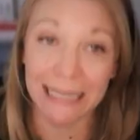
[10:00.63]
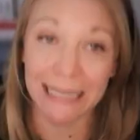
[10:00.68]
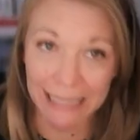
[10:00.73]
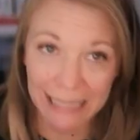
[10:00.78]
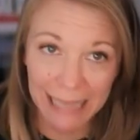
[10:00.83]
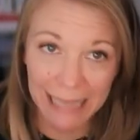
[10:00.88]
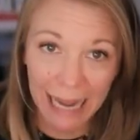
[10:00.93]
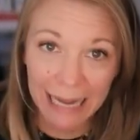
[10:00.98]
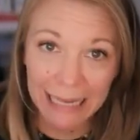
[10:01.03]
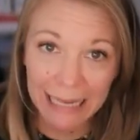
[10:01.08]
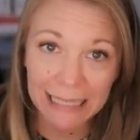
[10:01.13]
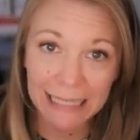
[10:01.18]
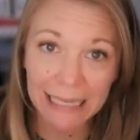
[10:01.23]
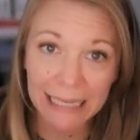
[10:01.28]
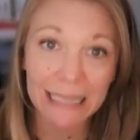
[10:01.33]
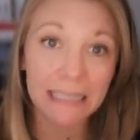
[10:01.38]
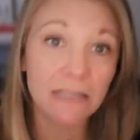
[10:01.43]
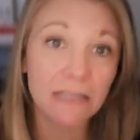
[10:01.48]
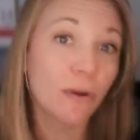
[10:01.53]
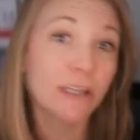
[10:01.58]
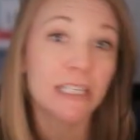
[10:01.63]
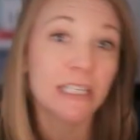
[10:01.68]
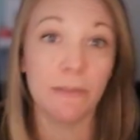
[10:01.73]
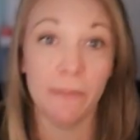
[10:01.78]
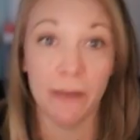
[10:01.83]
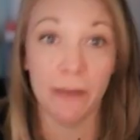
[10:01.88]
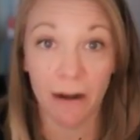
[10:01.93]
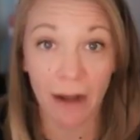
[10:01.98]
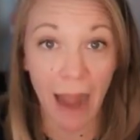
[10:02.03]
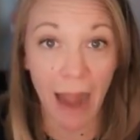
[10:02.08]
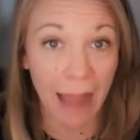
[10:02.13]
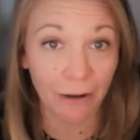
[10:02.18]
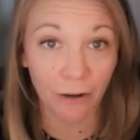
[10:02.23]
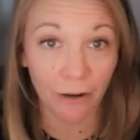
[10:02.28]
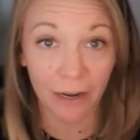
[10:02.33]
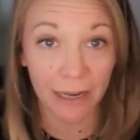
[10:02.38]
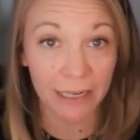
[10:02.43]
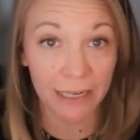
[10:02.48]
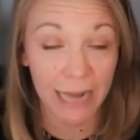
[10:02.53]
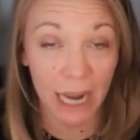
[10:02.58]
insights is going to be our
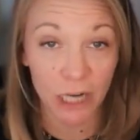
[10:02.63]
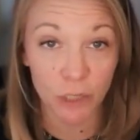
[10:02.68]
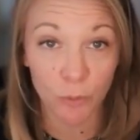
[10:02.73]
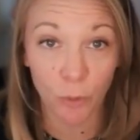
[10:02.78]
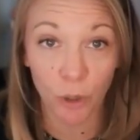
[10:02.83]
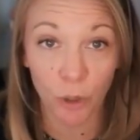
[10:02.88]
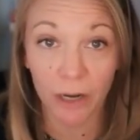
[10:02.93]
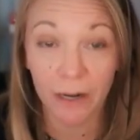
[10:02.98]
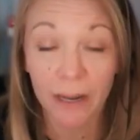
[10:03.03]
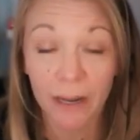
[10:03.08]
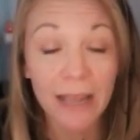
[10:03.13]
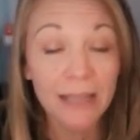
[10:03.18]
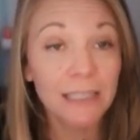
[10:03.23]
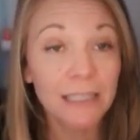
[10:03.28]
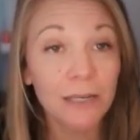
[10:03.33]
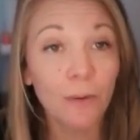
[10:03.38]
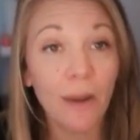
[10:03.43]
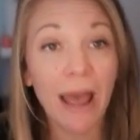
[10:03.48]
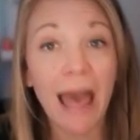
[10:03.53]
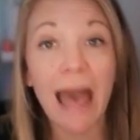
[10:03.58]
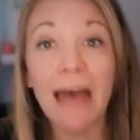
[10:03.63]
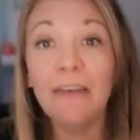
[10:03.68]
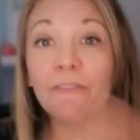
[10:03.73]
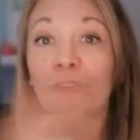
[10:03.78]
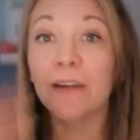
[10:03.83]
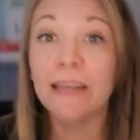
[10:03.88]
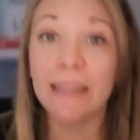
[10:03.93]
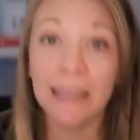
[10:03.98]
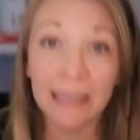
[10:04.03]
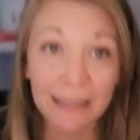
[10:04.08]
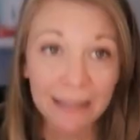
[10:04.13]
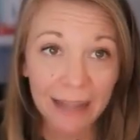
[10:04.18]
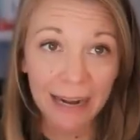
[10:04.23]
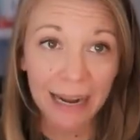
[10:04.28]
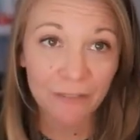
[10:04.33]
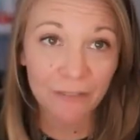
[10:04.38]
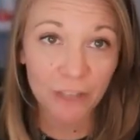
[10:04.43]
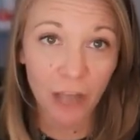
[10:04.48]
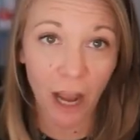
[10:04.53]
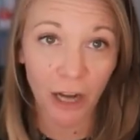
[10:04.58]
aggregate dashboard. So everything that
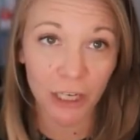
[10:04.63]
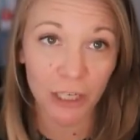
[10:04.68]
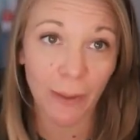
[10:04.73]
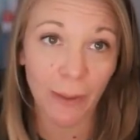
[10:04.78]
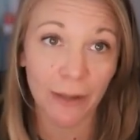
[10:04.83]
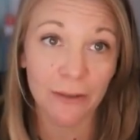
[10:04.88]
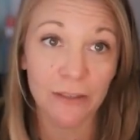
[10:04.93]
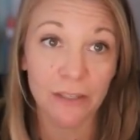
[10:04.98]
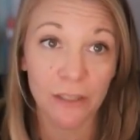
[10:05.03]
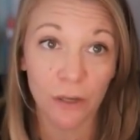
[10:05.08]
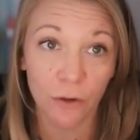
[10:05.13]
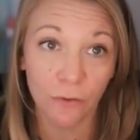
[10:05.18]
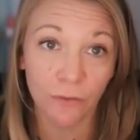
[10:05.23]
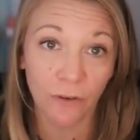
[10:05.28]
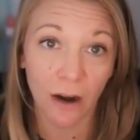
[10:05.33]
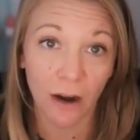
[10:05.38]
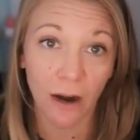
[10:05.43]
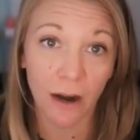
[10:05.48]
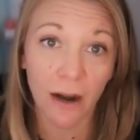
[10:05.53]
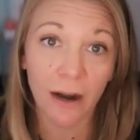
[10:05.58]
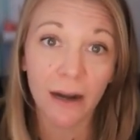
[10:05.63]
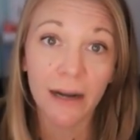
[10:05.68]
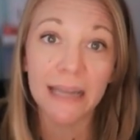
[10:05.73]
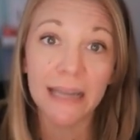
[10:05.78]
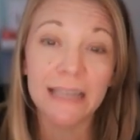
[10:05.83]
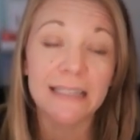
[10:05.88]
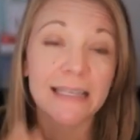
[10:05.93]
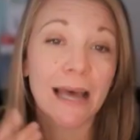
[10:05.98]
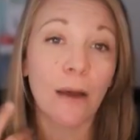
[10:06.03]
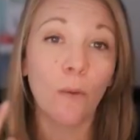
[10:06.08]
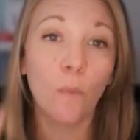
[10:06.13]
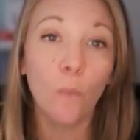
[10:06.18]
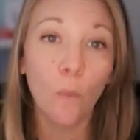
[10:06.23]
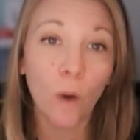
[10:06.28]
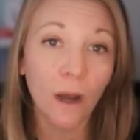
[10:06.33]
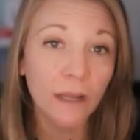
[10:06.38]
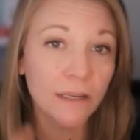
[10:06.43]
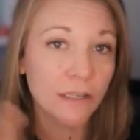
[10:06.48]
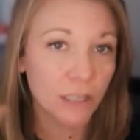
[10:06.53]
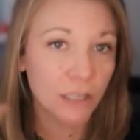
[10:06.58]
I've talked about so far is that
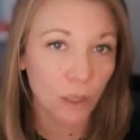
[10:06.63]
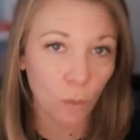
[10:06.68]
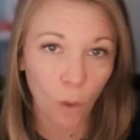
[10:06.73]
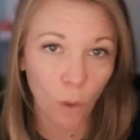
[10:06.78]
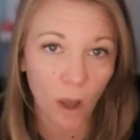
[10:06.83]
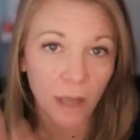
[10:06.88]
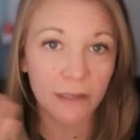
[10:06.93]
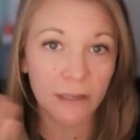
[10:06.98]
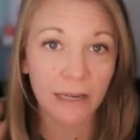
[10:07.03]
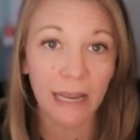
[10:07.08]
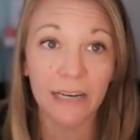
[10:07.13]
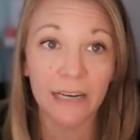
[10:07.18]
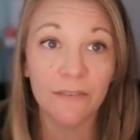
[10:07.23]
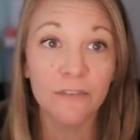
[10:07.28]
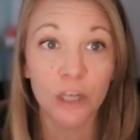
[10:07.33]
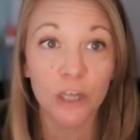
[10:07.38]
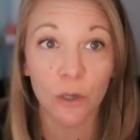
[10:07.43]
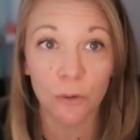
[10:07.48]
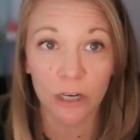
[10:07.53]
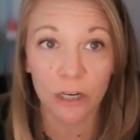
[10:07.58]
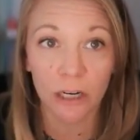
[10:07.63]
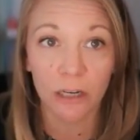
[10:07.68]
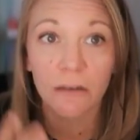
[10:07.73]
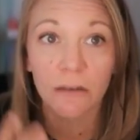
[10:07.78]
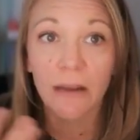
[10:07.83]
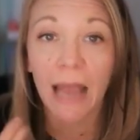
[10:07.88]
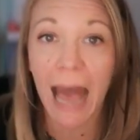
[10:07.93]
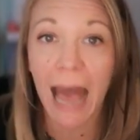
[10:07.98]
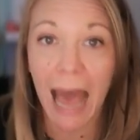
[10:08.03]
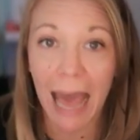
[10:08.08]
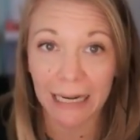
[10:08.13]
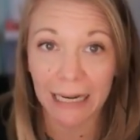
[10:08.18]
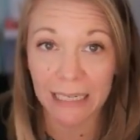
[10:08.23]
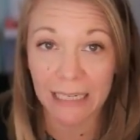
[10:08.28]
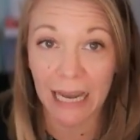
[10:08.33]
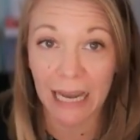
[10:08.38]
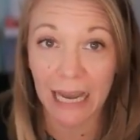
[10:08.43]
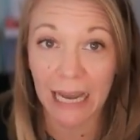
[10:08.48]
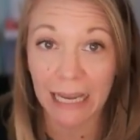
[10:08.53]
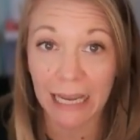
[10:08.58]
one-to-one kind of donor at a
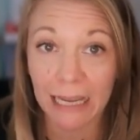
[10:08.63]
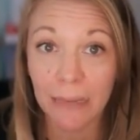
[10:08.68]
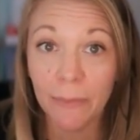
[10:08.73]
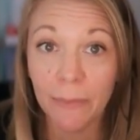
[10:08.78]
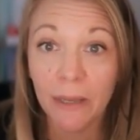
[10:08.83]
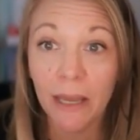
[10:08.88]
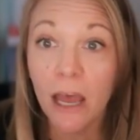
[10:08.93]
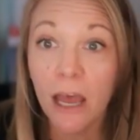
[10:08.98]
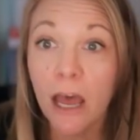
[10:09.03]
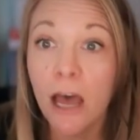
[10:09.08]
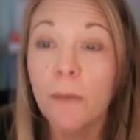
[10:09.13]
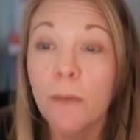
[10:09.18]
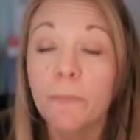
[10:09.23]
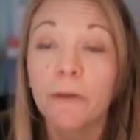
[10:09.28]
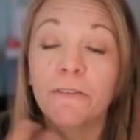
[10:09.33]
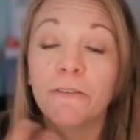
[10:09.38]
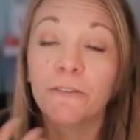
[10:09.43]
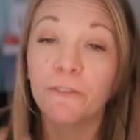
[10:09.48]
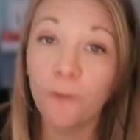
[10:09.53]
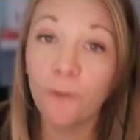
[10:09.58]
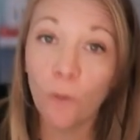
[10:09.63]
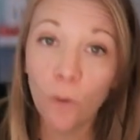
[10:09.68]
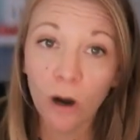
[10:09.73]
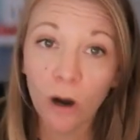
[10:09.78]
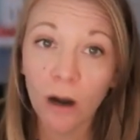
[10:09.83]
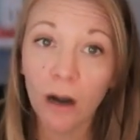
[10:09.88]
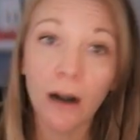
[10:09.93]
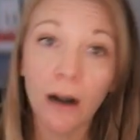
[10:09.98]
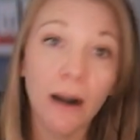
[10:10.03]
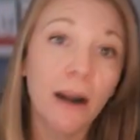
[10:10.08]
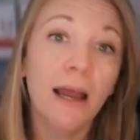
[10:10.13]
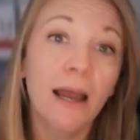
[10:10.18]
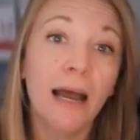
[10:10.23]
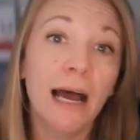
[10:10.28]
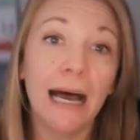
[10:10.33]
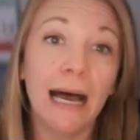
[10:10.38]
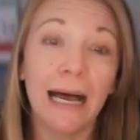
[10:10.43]
time. But for